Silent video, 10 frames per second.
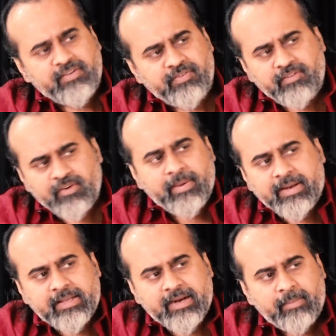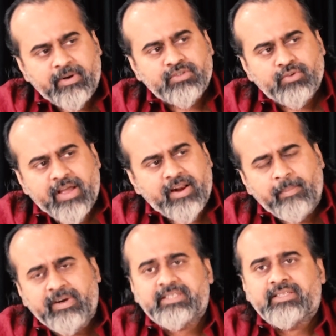different from another rabbit. So
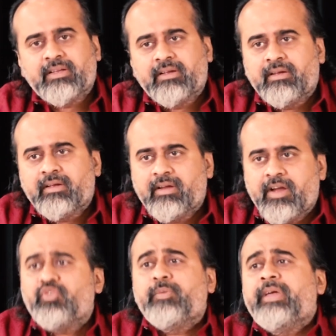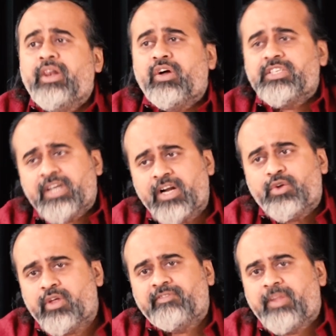rabbits, it would be illogical
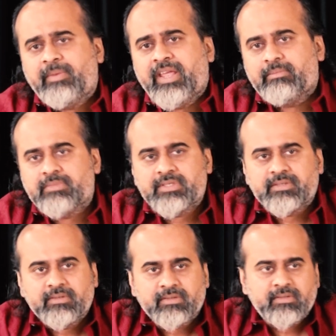to give them names.